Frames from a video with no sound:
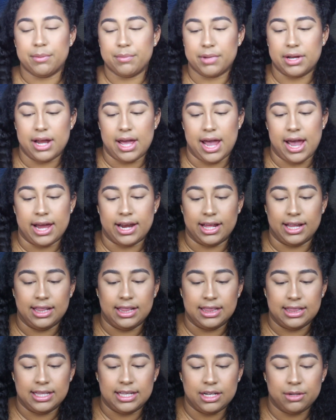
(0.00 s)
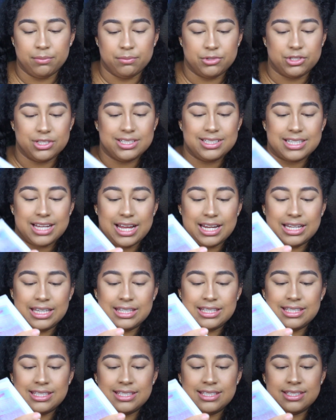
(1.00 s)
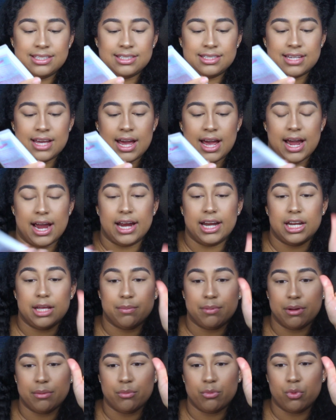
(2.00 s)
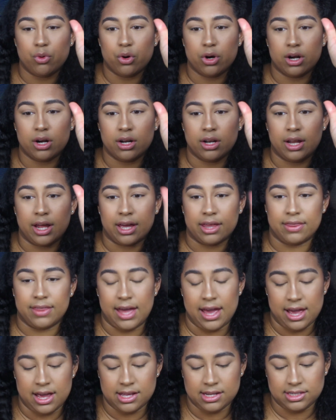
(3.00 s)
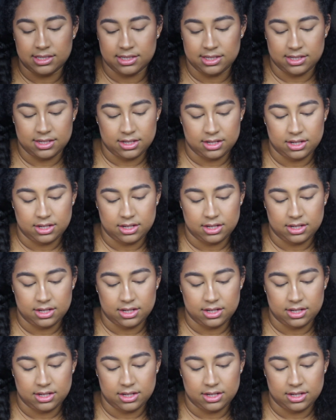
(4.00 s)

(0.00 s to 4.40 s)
going to add a little, just a tiny bit more like that.